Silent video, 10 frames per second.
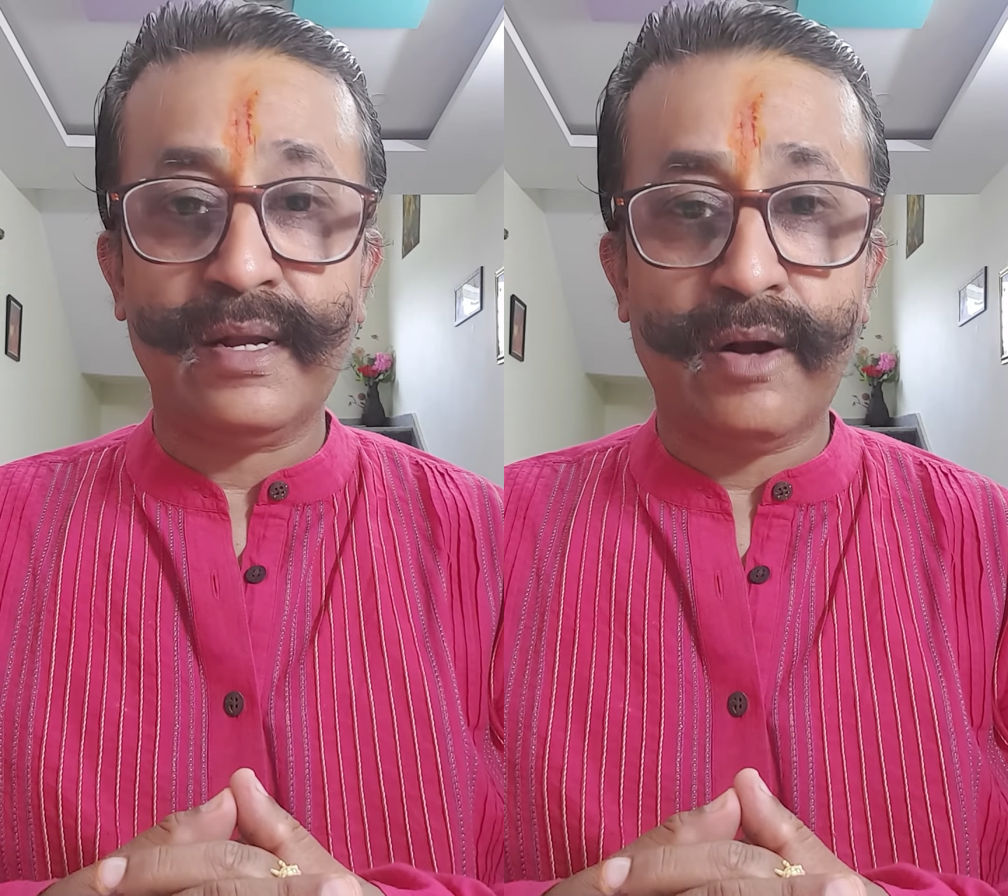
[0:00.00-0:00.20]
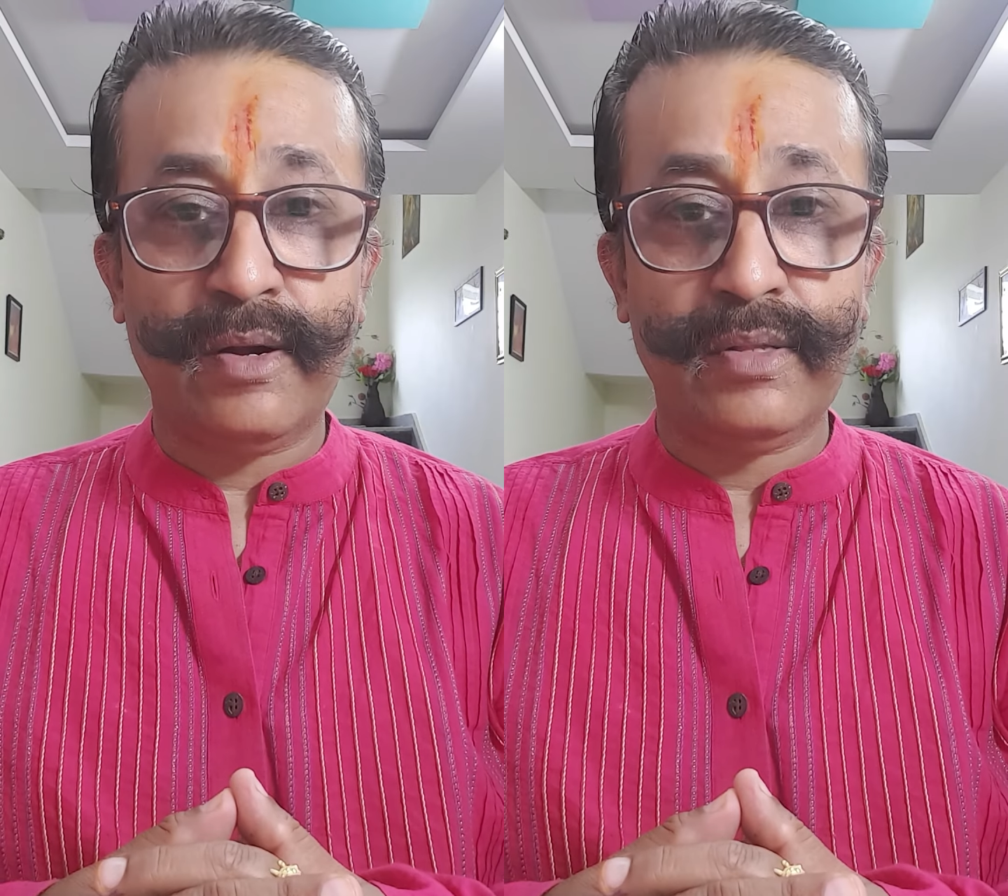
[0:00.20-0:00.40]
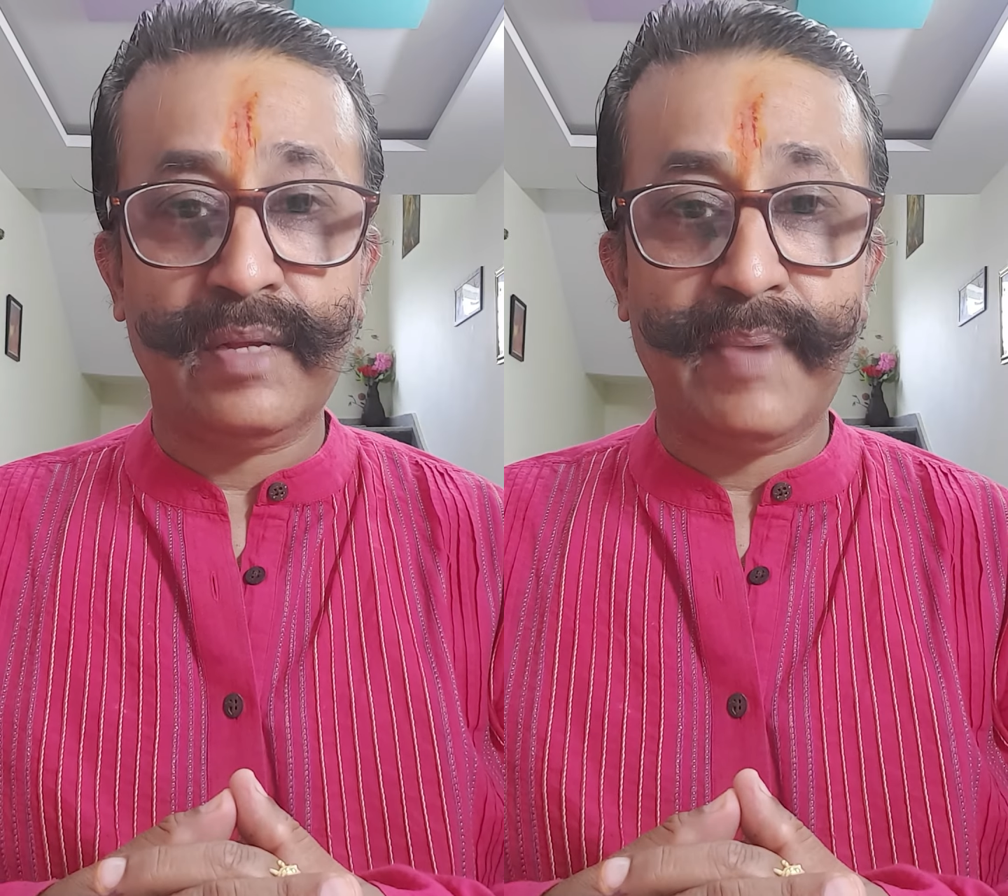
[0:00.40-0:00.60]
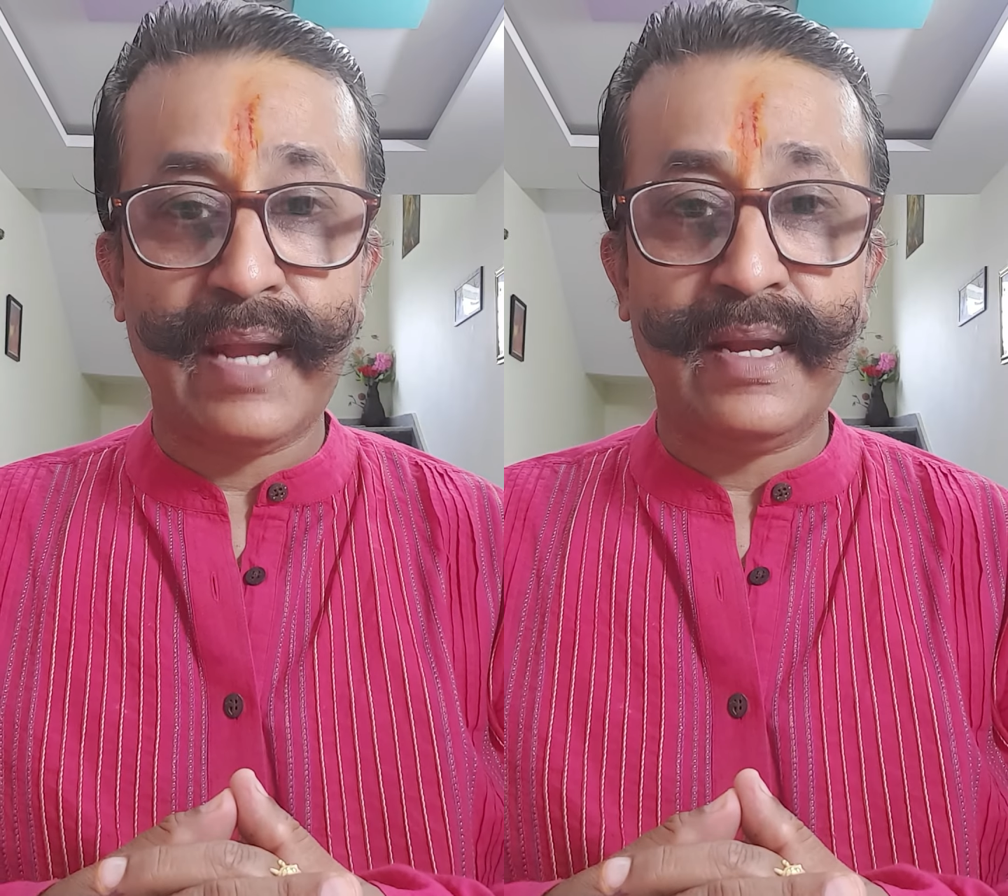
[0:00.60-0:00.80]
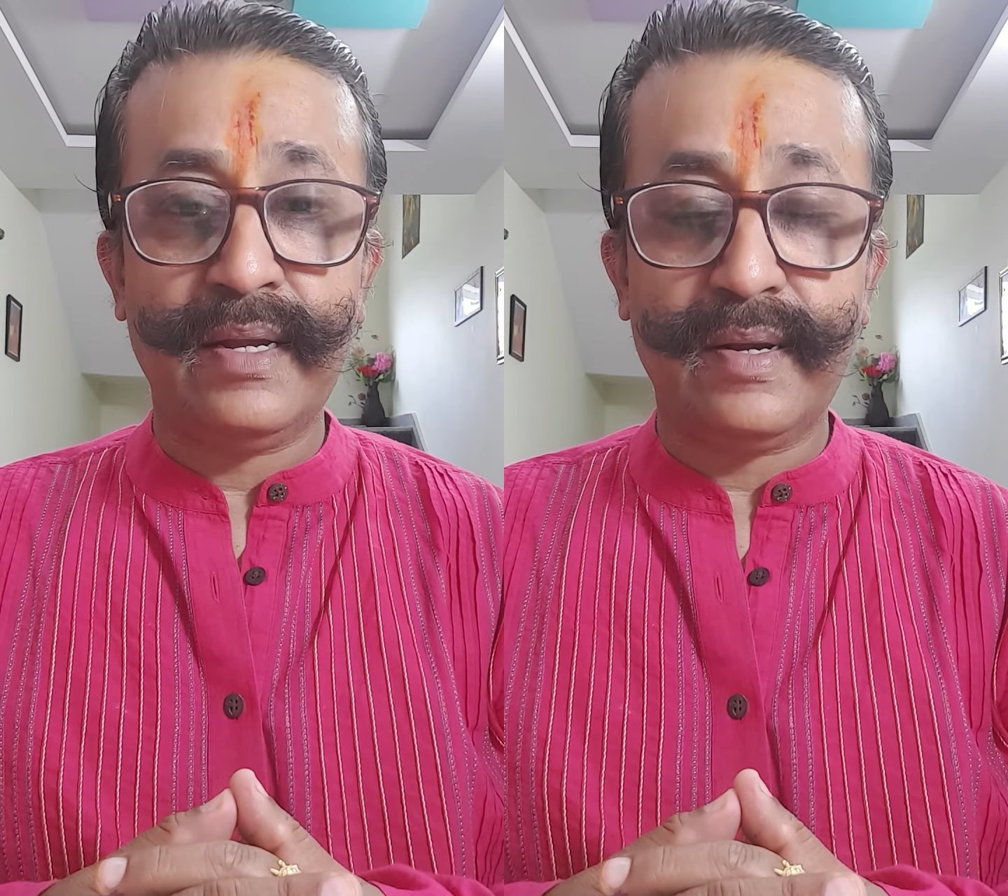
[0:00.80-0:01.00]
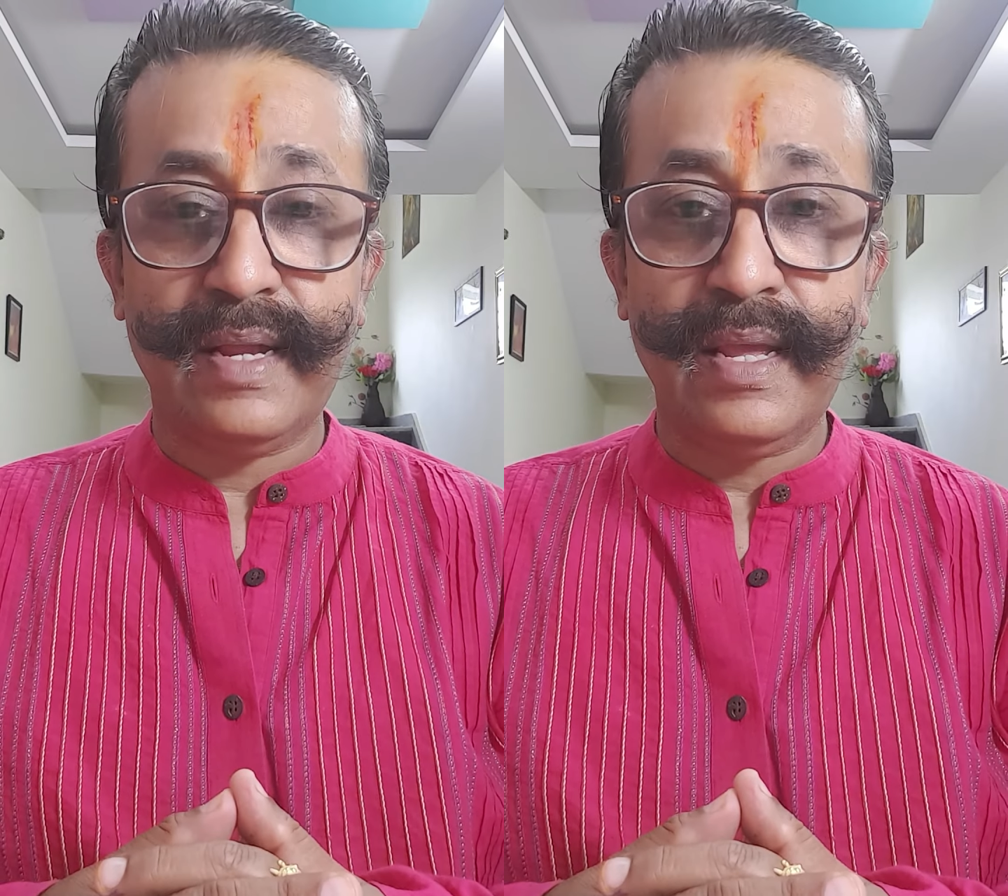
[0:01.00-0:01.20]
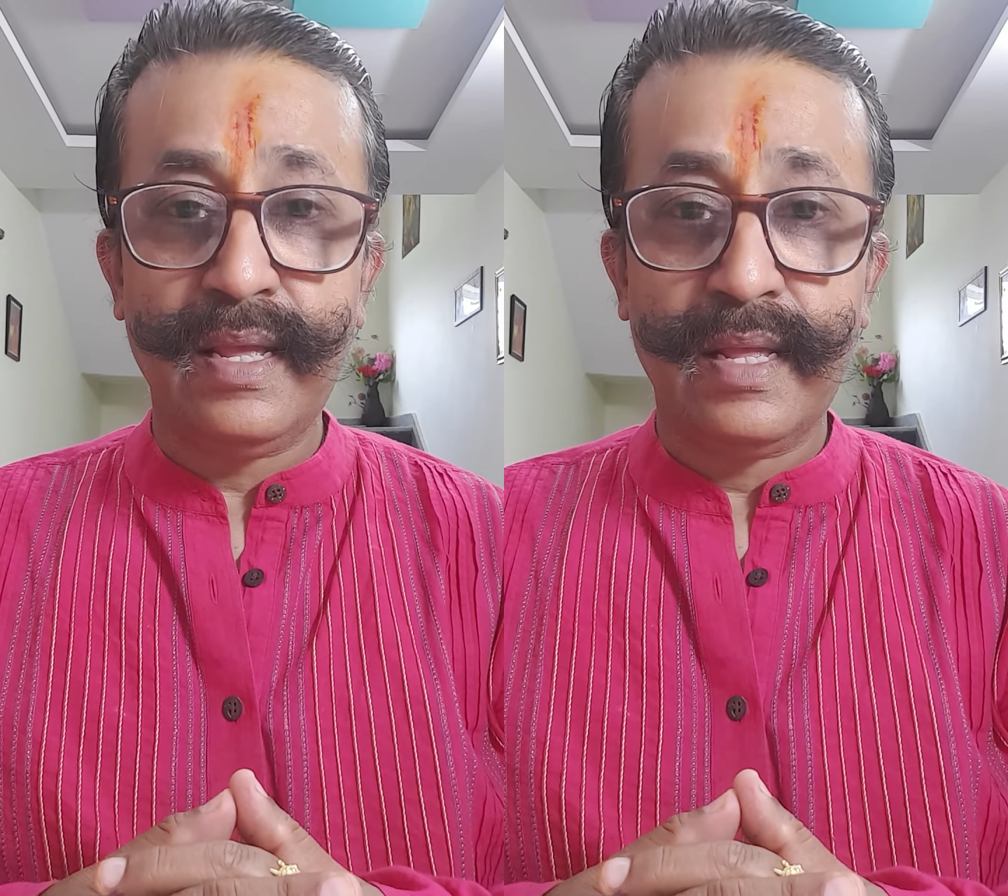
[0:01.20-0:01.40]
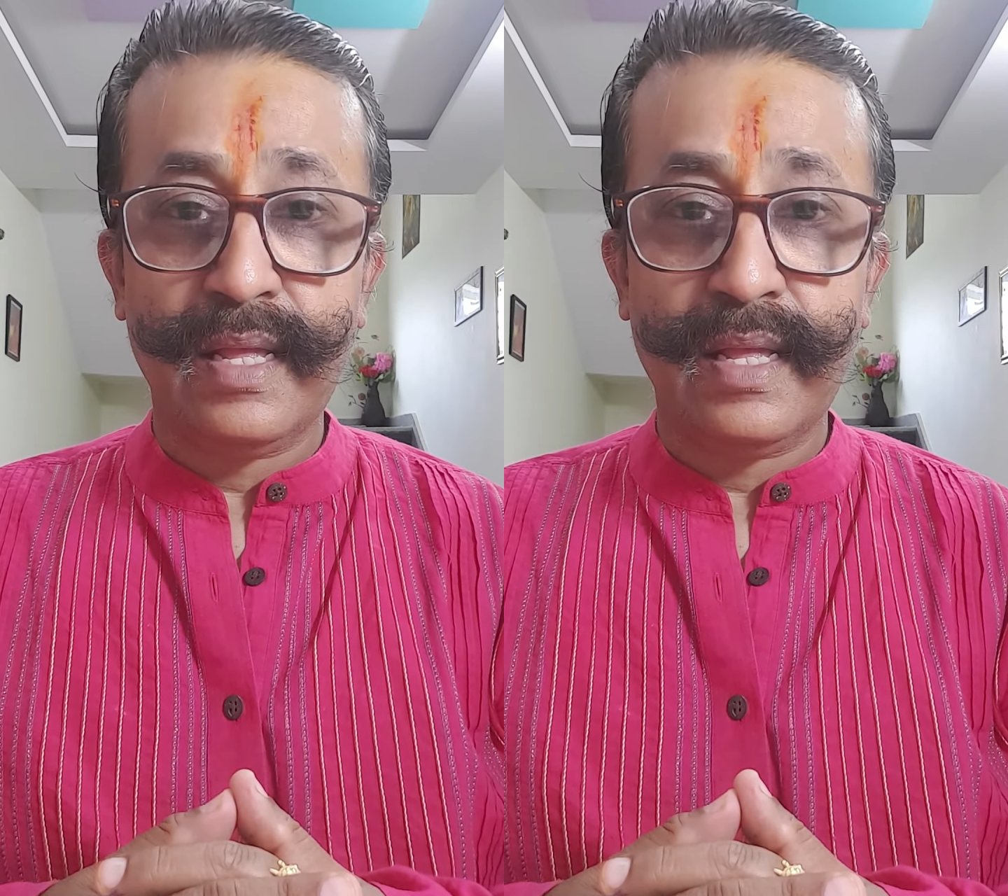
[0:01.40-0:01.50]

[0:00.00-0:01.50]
knot to the banyan tree